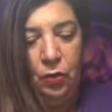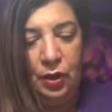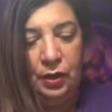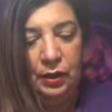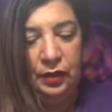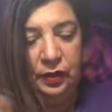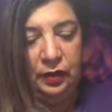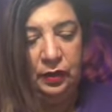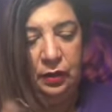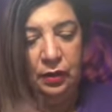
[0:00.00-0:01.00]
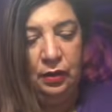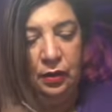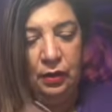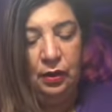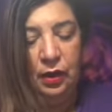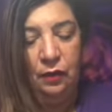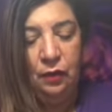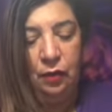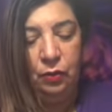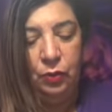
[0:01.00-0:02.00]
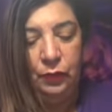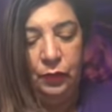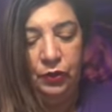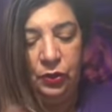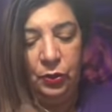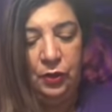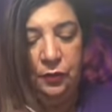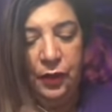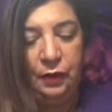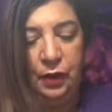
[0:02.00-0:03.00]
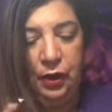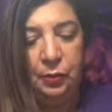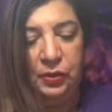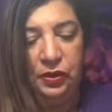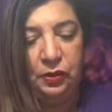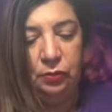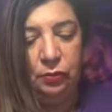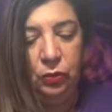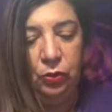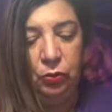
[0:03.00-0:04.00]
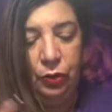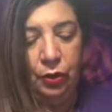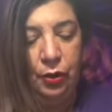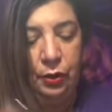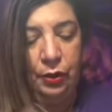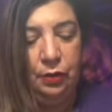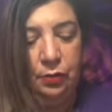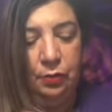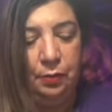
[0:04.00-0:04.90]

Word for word: Why is the Devil reversed with the Five of Cups? One more card here.